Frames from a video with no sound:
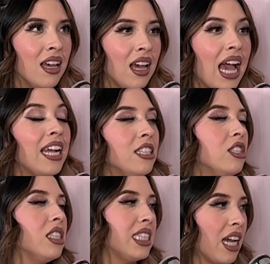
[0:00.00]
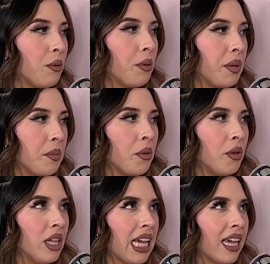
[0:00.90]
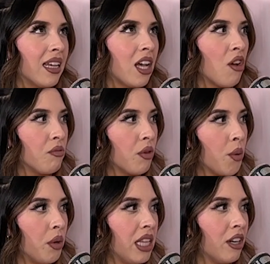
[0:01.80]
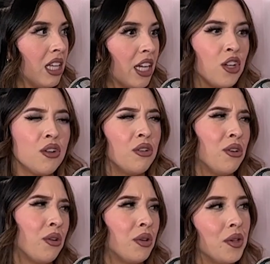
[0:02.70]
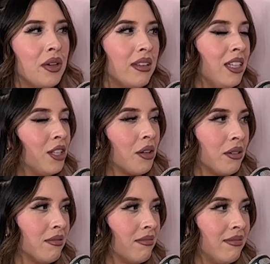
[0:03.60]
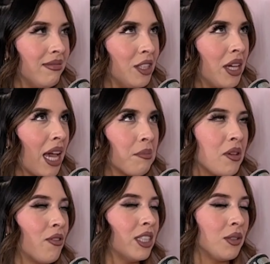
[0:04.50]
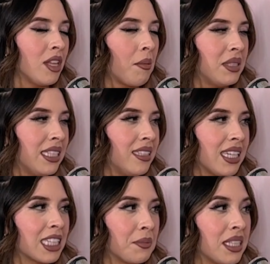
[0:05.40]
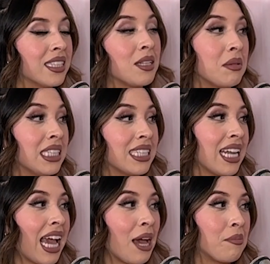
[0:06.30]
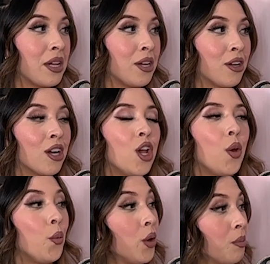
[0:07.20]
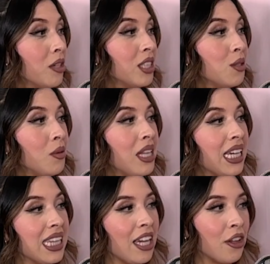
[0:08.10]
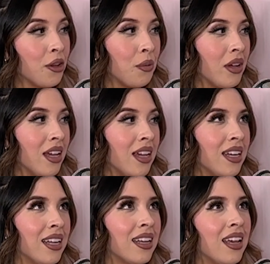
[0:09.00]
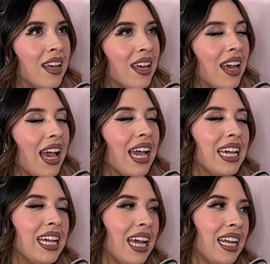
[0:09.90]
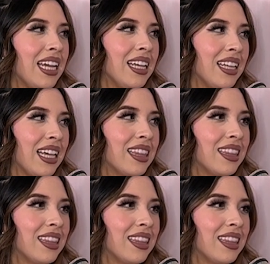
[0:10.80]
I understand where people, like, come from when they're like, no, you know, you can't be friends with opposite sex because something's going to happen or one person will like the other one. And I get it, like,